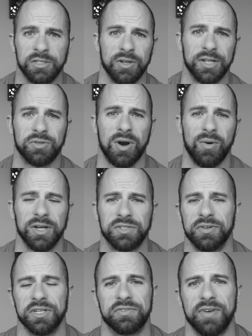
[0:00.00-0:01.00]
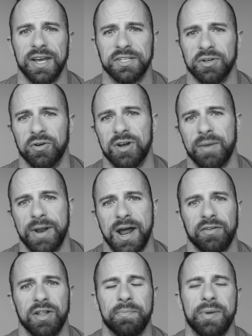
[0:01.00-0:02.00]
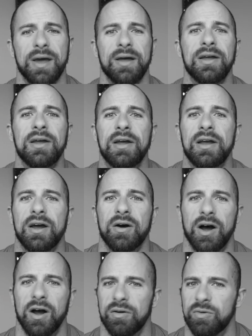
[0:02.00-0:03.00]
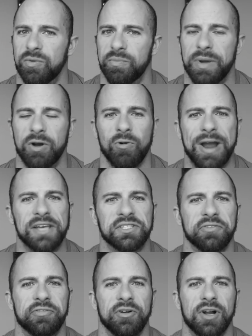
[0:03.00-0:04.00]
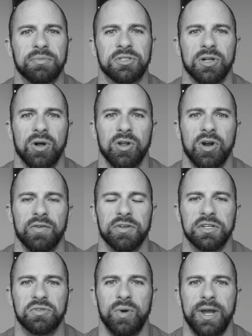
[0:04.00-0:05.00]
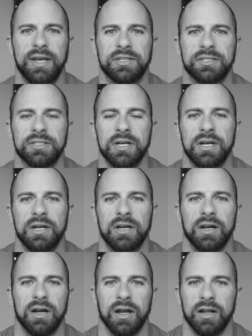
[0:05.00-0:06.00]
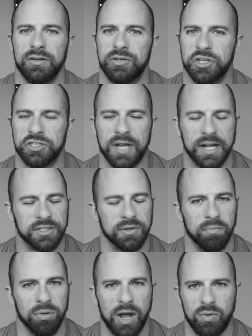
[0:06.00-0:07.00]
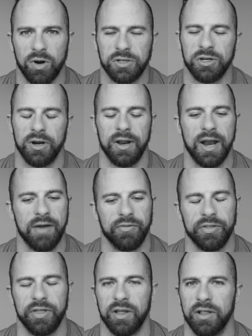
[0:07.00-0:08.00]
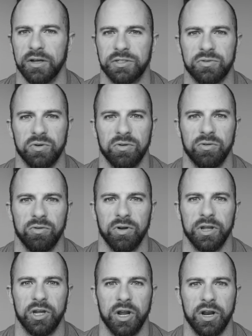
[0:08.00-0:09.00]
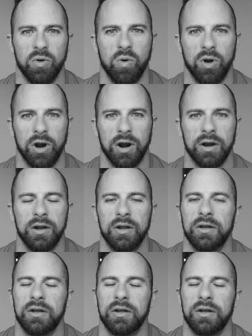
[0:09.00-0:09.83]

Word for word: So that's where I was for this phase. So coming out of Olympia, uh, been raising food up slowly over these weeks. Uh, just got some blood work done and everything looks really good in order.